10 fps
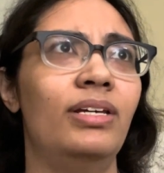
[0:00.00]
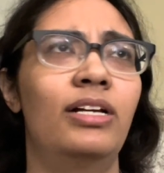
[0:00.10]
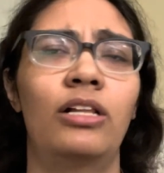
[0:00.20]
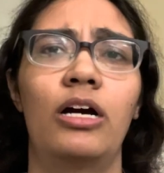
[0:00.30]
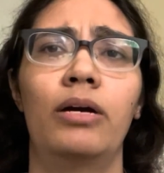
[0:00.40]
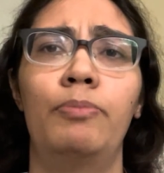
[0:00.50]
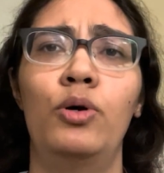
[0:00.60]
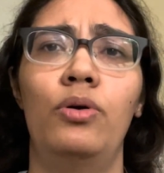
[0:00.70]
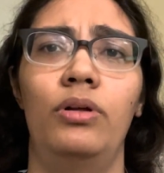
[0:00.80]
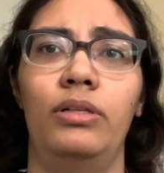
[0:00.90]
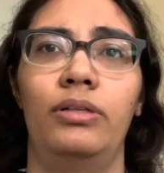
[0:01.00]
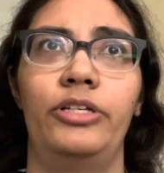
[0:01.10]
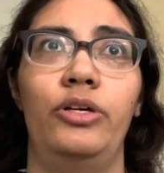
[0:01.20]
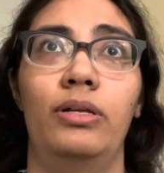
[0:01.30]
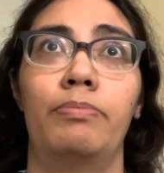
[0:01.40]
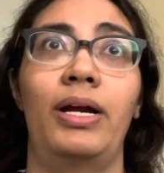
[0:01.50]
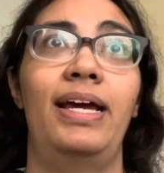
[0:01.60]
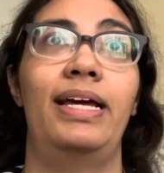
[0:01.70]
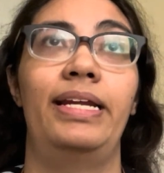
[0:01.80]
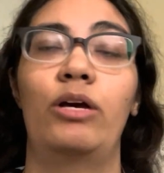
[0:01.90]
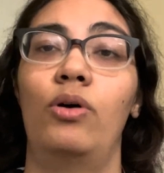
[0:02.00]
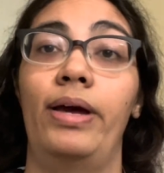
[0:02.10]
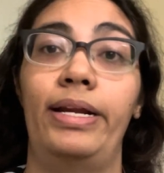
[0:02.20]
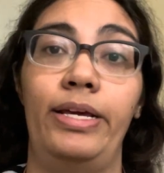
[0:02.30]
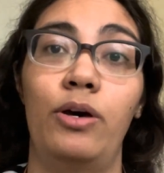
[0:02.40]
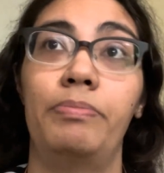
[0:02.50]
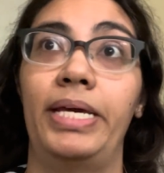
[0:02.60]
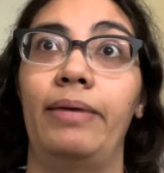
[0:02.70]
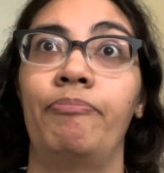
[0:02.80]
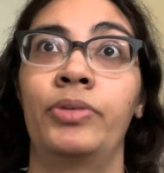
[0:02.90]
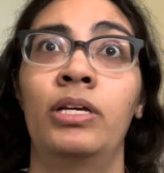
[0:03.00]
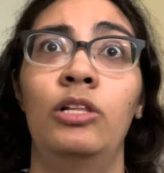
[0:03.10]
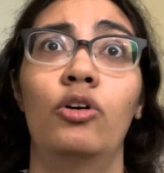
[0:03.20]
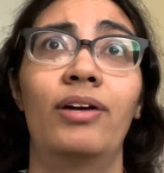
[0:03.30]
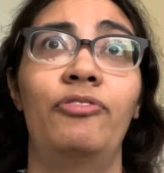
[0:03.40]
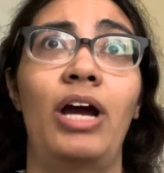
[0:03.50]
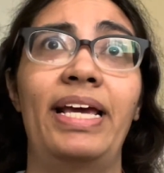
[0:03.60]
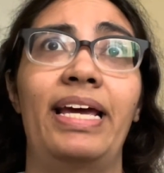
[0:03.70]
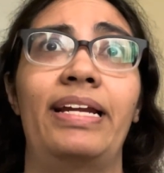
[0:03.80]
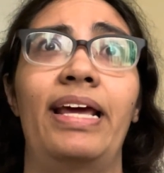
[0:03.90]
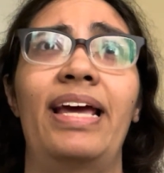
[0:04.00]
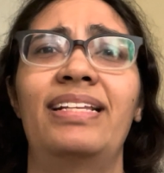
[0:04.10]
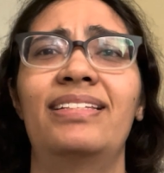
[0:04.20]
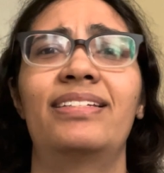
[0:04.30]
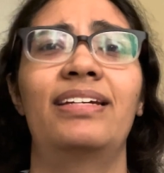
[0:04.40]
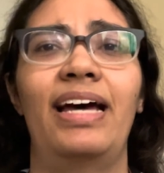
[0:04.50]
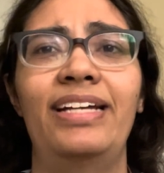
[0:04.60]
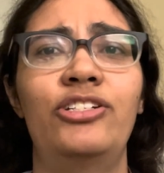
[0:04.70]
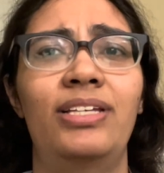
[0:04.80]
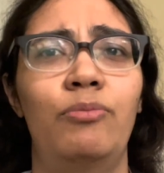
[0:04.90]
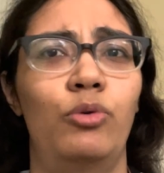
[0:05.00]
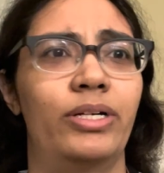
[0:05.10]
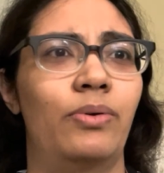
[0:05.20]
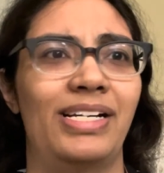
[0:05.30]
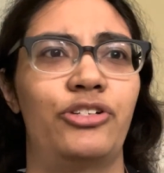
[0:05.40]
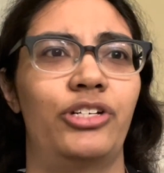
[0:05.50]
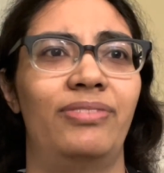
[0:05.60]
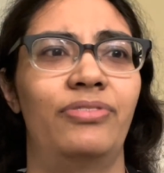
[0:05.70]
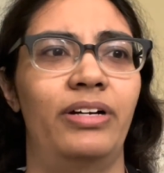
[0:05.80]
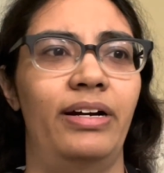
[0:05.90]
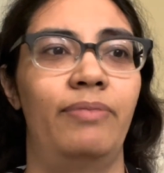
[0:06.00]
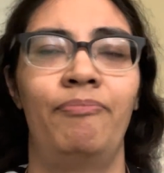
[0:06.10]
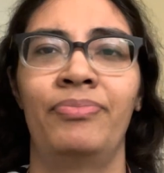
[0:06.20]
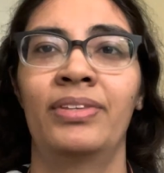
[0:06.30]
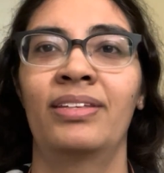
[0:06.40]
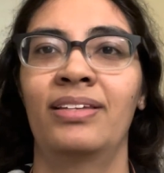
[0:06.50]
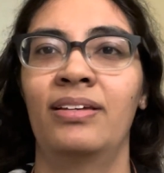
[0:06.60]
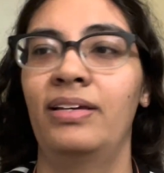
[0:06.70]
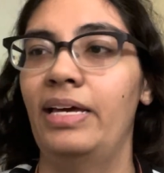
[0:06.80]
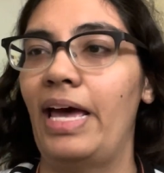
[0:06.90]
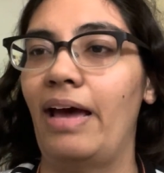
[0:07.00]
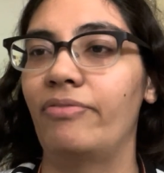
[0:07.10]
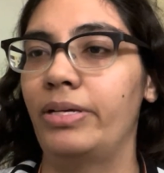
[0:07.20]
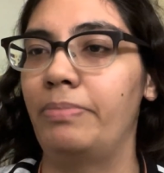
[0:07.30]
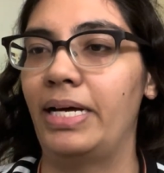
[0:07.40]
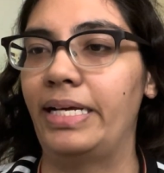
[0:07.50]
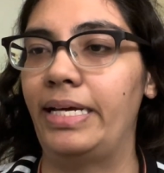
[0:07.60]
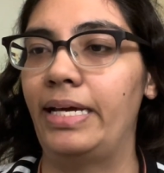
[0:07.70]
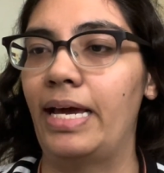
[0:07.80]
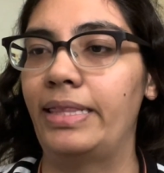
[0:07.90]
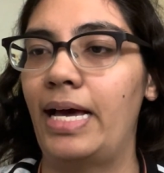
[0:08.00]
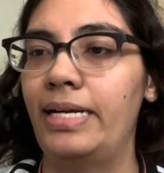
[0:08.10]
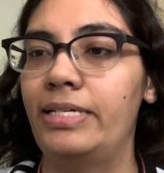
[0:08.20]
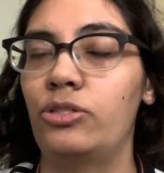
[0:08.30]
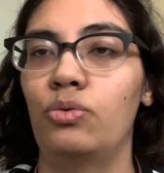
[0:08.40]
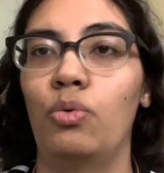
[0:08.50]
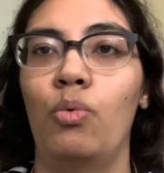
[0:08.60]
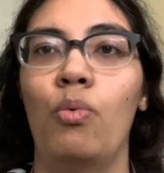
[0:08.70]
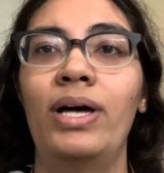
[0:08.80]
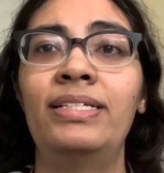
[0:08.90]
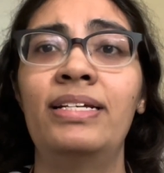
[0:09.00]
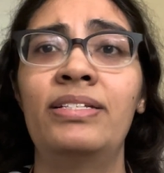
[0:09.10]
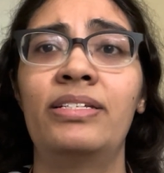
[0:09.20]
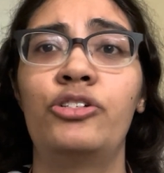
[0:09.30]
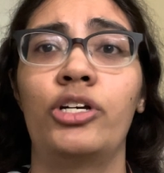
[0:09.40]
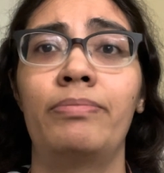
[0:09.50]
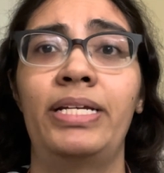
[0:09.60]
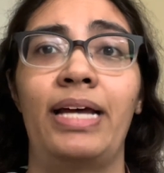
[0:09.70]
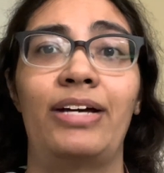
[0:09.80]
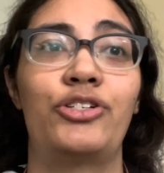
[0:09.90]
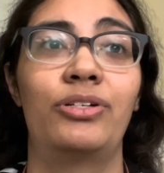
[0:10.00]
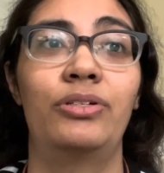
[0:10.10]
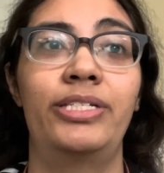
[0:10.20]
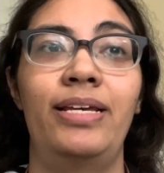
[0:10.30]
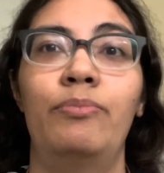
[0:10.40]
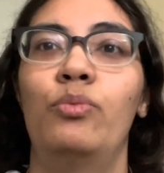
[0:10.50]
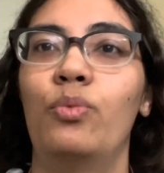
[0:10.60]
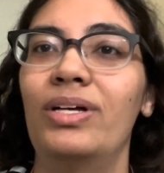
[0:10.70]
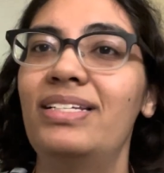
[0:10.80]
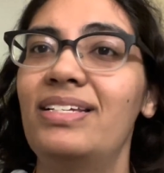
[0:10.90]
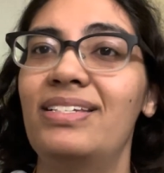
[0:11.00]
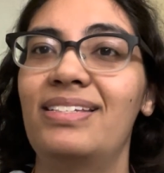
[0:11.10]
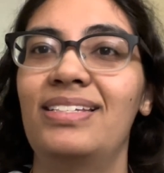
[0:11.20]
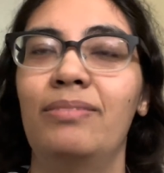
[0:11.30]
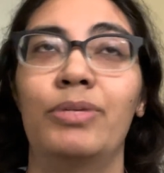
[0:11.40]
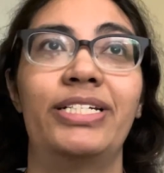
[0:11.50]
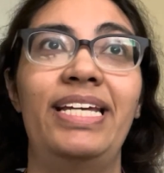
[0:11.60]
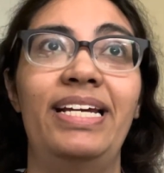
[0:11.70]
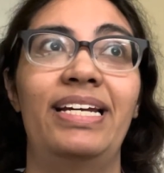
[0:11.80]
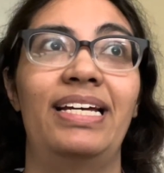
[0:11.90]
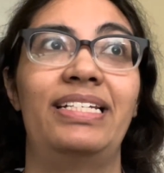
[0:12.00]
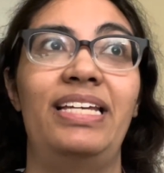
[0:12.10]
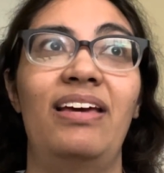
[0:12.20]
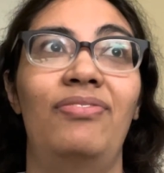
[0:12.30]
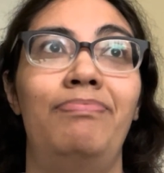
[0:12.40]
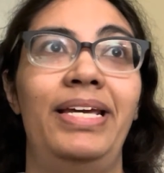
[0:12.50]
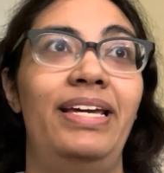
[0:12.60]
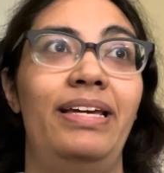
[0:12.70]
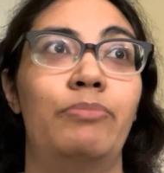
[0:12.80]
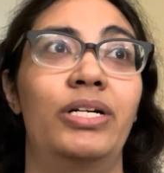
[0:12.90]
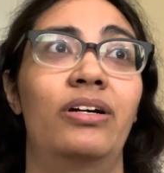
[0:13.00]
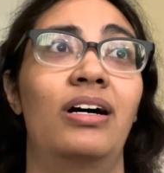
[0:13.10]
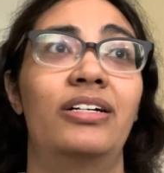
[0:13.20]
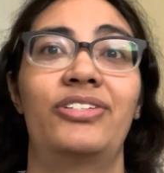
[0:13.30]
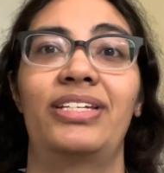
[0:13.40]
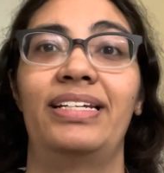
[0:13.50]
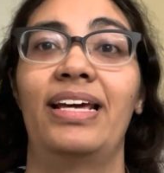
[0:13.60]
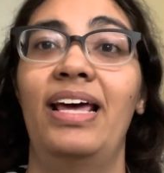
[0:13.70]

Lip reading: Clara Buhl, Eula Brand, Nicole Aniomi, Laura Freigen. And I just have one question for everybody, and that is, what does the German national team, what does Martina, DFB, Britta Carlson,